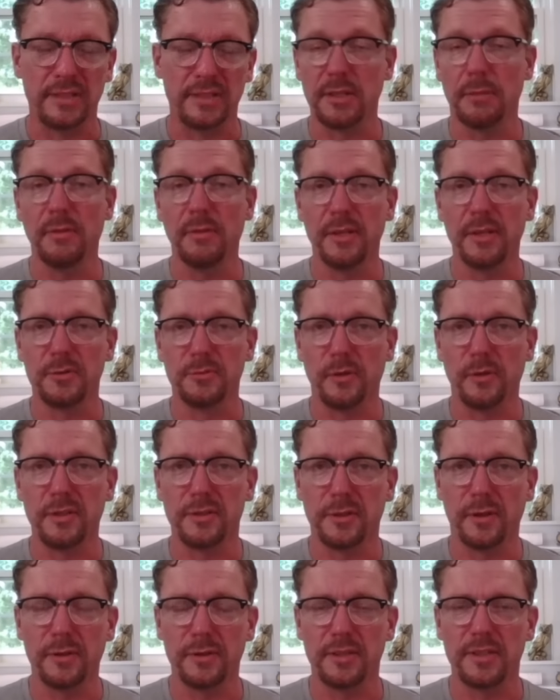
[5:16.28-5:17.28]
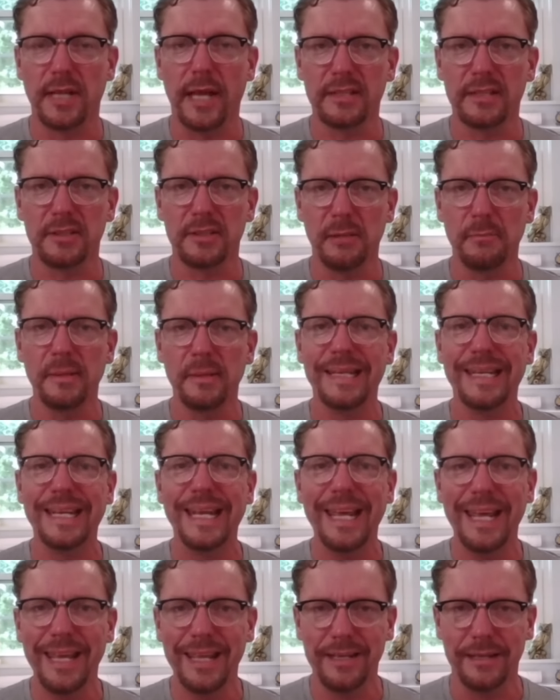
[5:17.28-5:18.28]
And some of this research has actually
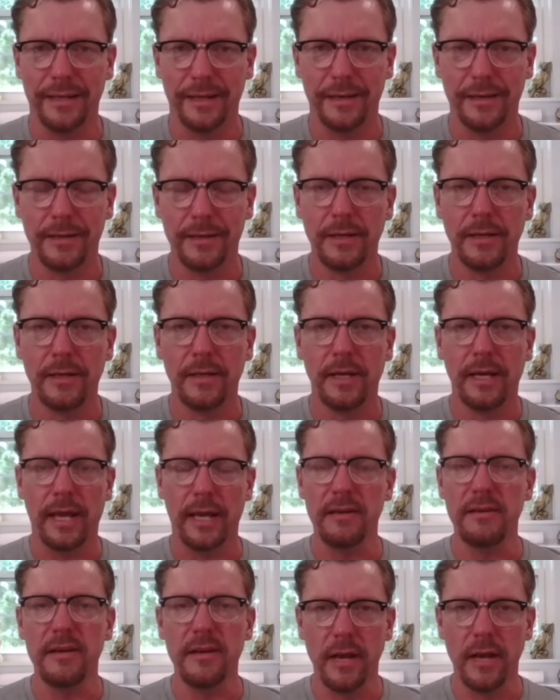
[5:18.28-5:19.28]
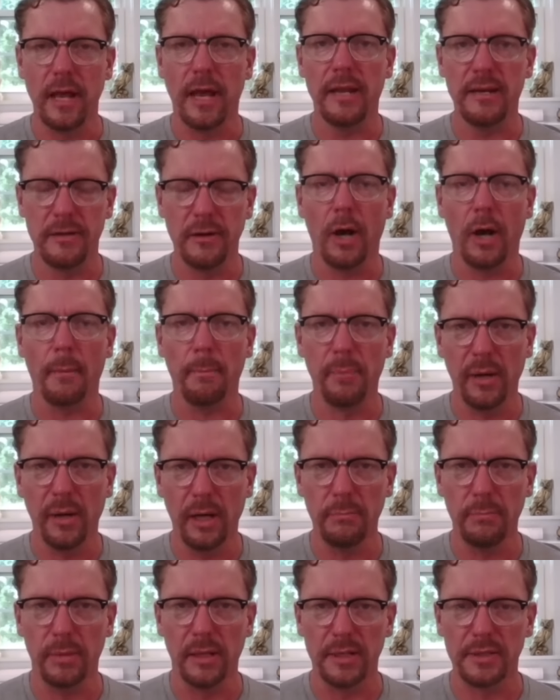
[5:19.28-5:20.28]
been hidden and, and
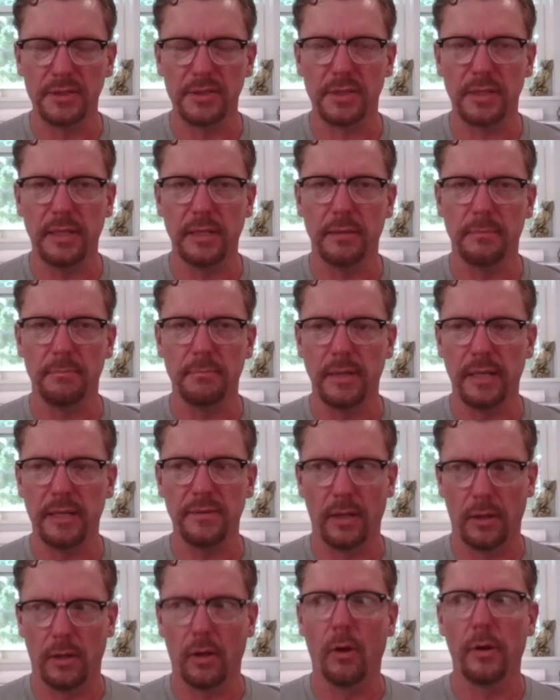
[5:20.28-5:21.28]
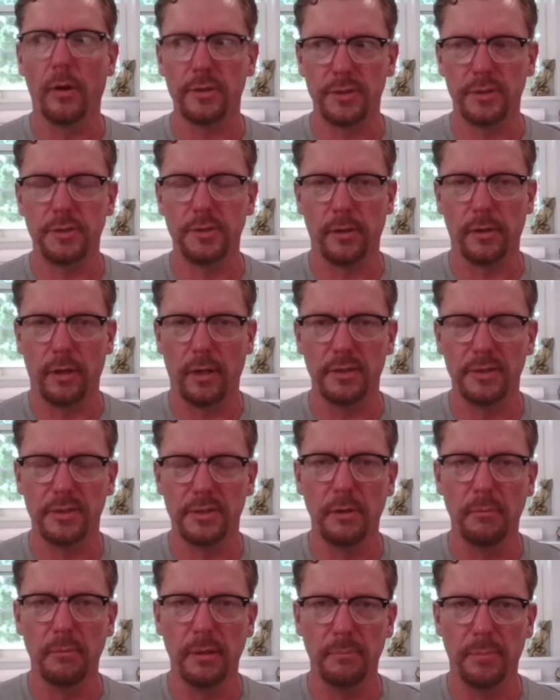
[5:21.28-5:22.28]
not published in, a, in the large journal
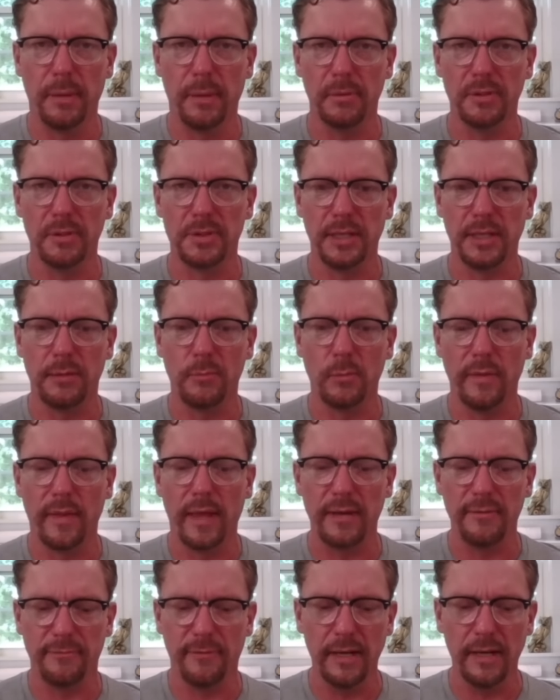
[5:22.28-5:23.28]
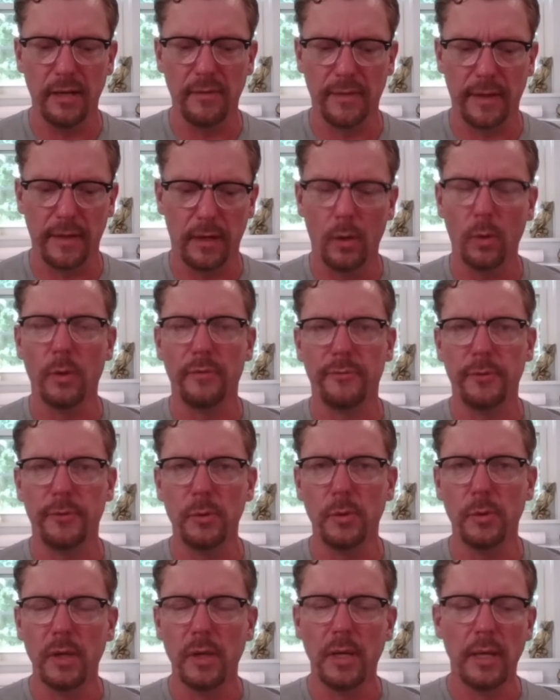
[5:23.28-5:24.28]
it should have been published in when they found that, oh,
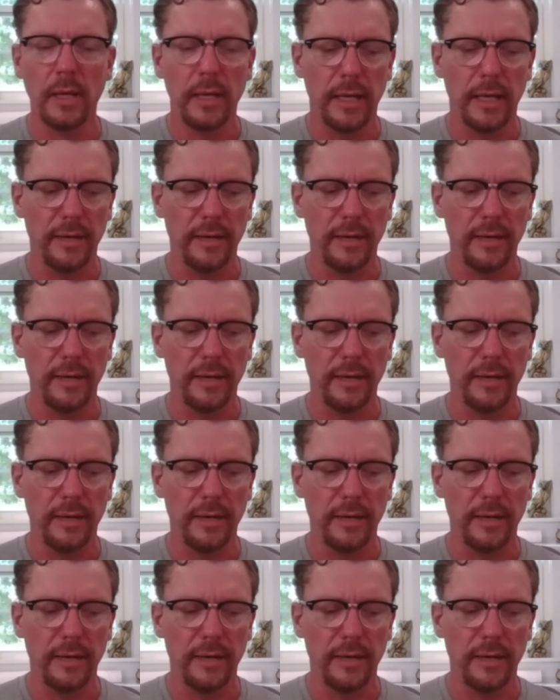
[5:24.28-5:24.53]
if you,